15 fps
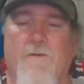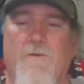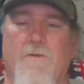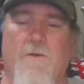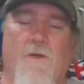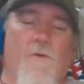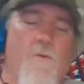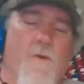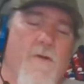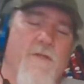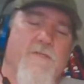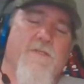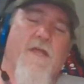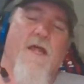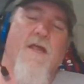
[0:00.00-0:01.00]
no
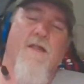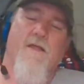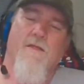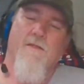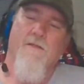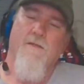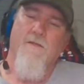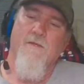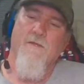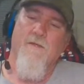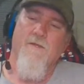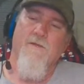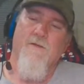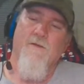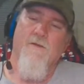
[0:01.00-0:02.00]
worries, Donna.
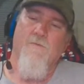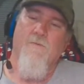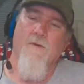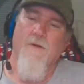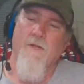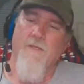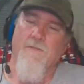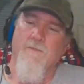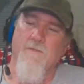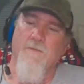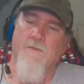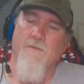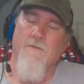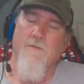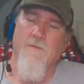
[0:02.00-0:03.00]
No worries.
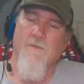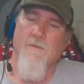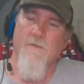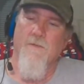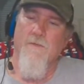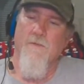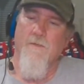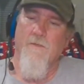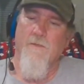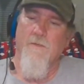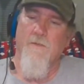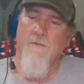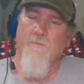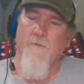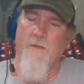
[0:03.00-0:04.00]

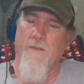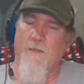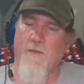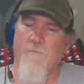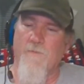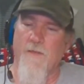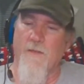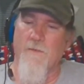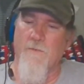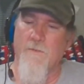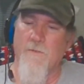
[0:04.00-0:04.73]
We love you.